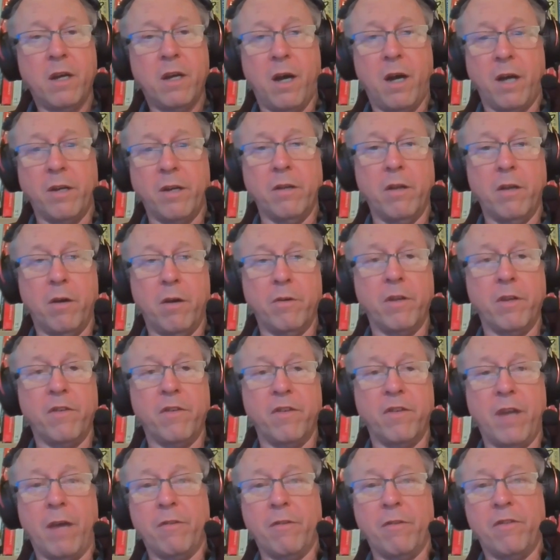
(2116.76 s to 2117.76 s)
On a loan,
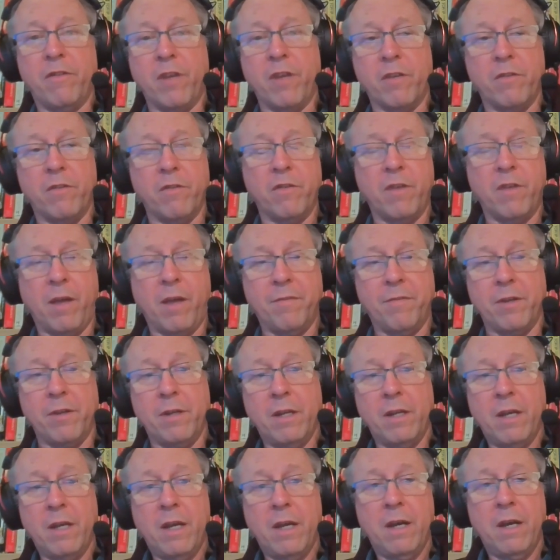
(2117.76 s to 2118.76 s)
it's now six or seven.
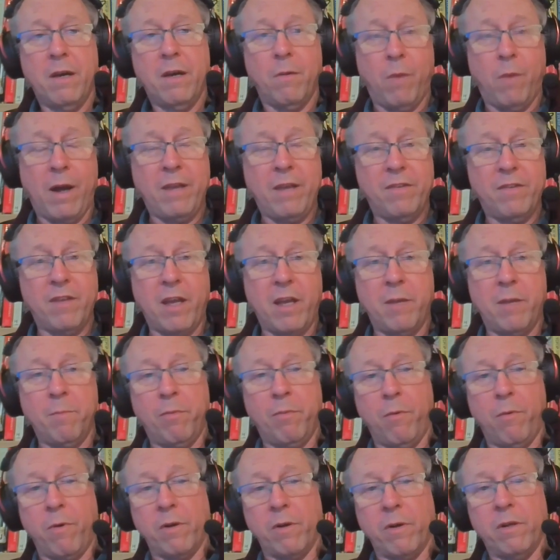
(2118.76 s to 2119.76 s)
Why is that
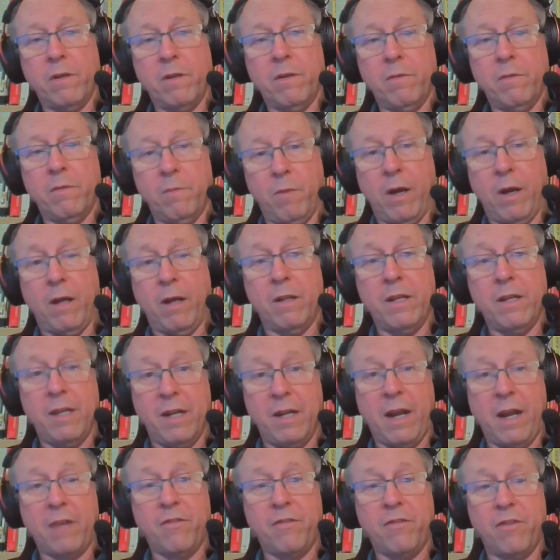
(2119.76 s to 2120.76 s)
important? Well,
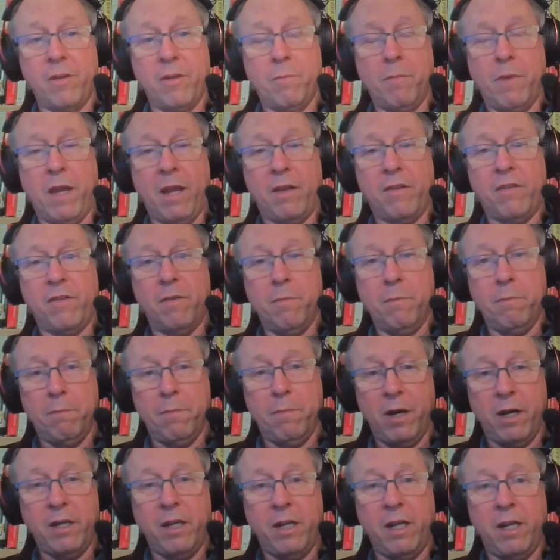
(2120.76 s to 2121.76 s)
it actually makes
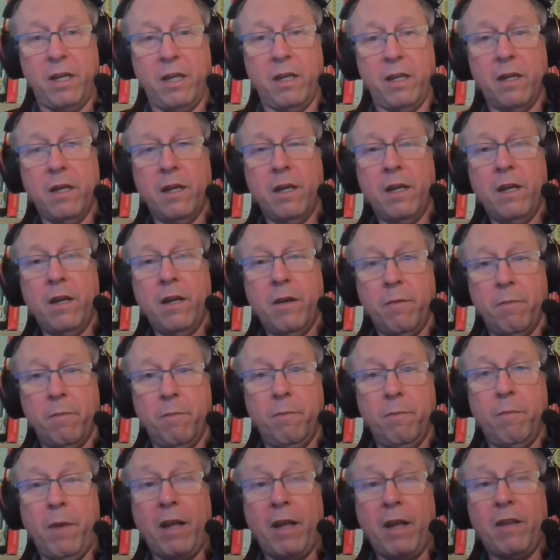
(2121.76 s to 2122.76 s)
money
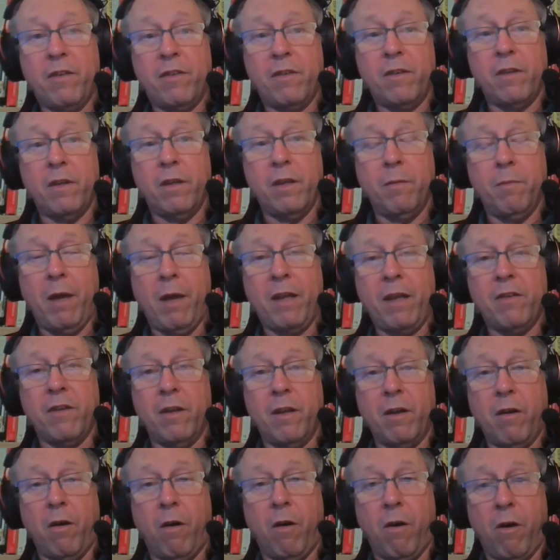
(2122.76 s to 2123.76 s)
makes makes
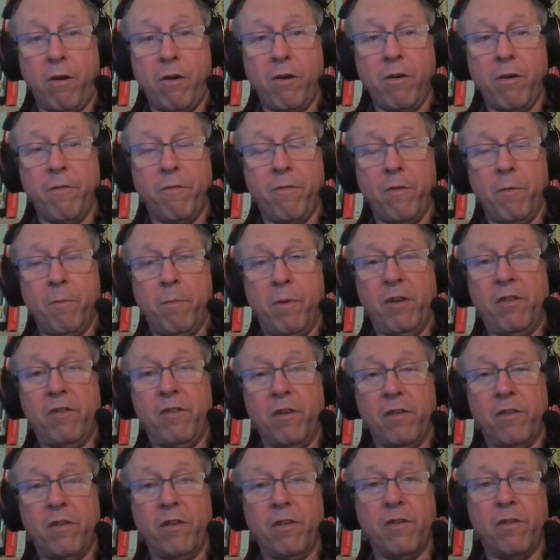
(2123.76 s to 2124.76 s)
it harder for
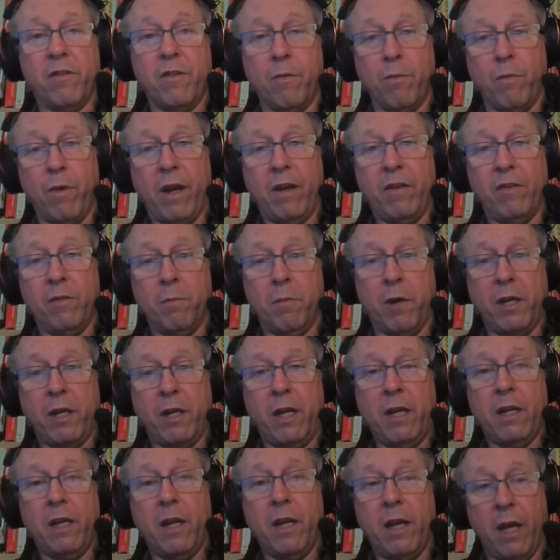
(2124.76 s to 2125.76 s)
businesses to raise
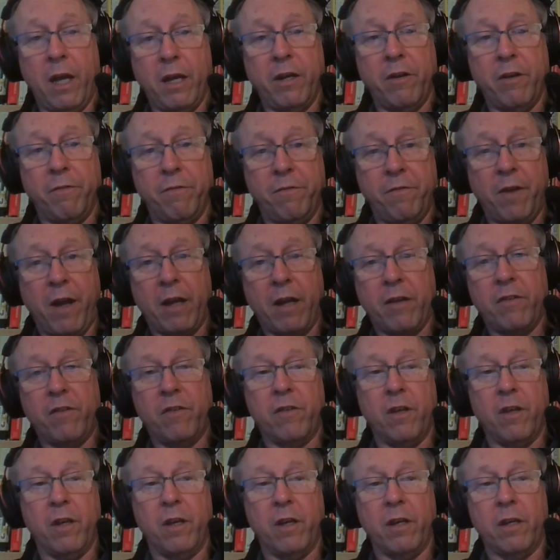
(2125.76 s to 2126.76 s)
money, and it
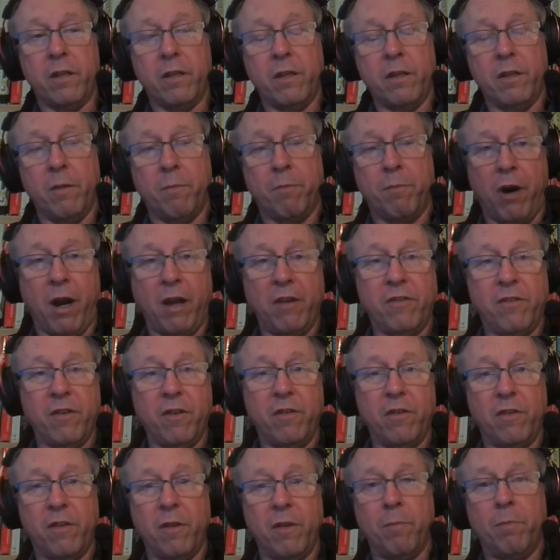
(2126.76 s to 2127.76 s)
affects the the
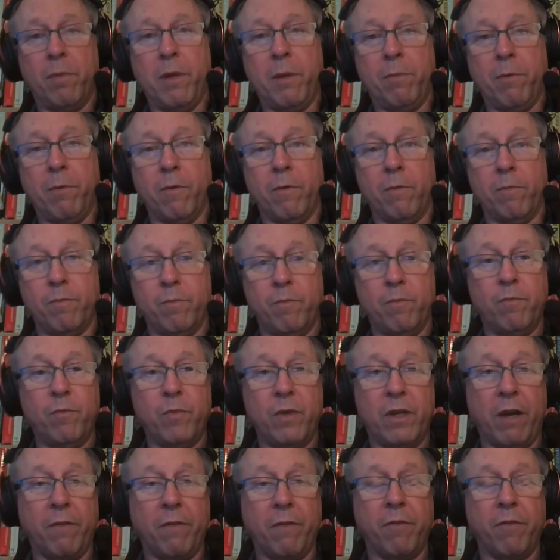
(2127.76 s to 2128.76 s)
prices that people
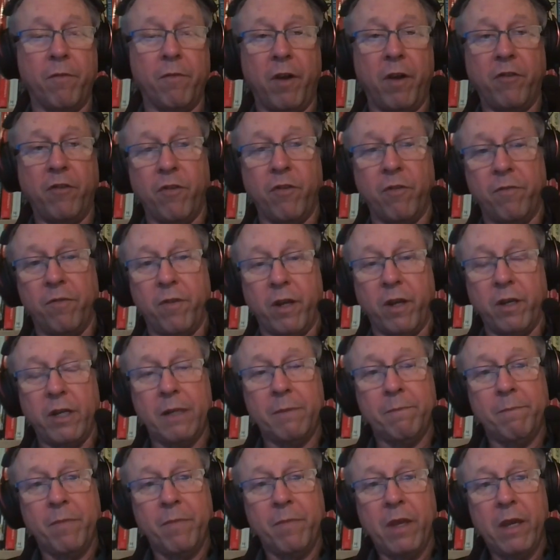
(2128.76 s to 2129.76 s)
get for venture
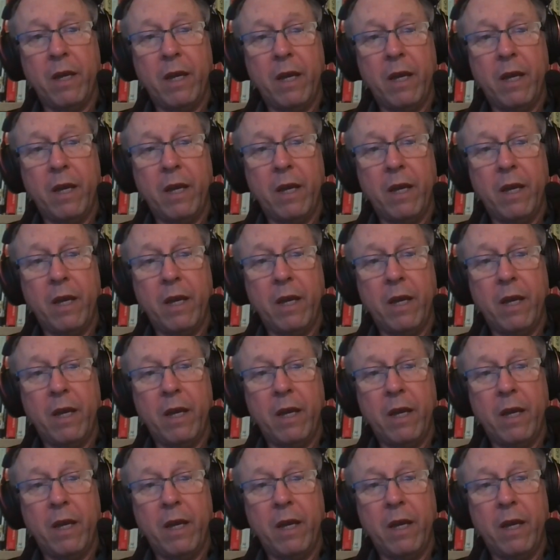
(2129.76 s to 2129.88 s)
funding.